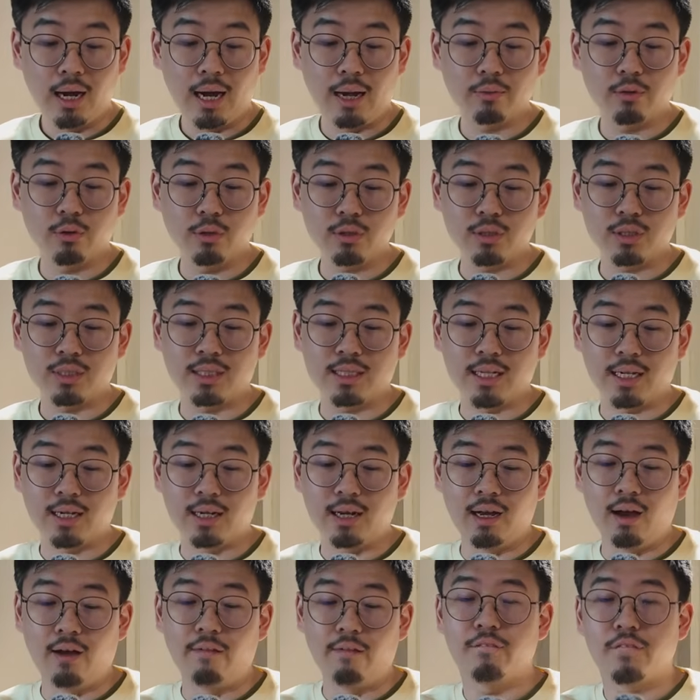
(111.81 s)
I'm going to
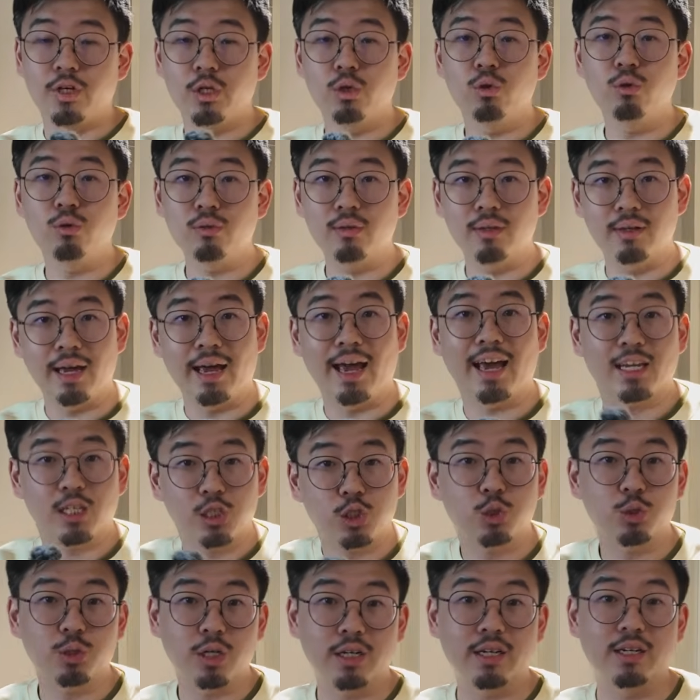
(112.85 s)
set a few
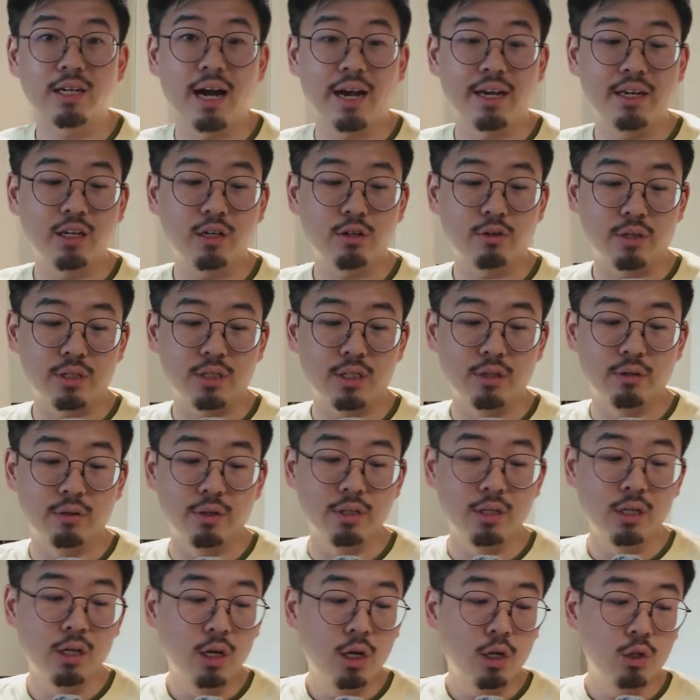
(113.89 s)
extra guiding
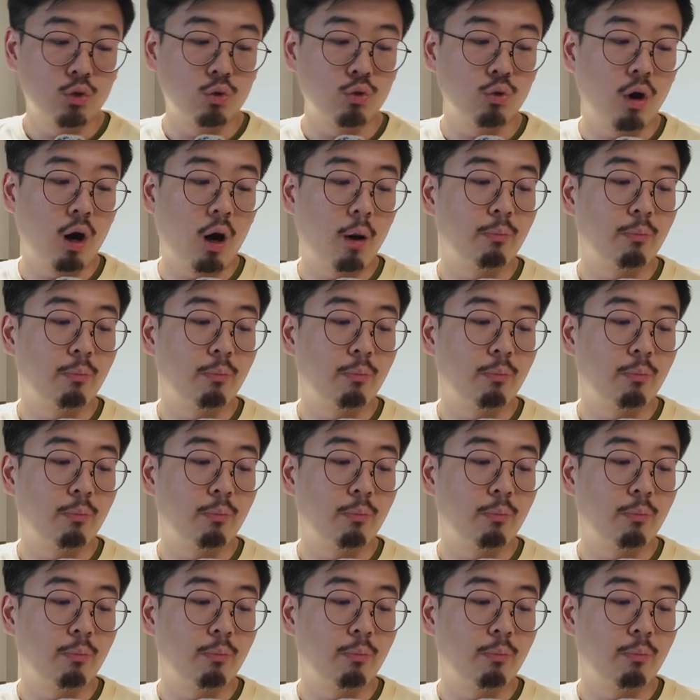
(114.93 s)
criterion to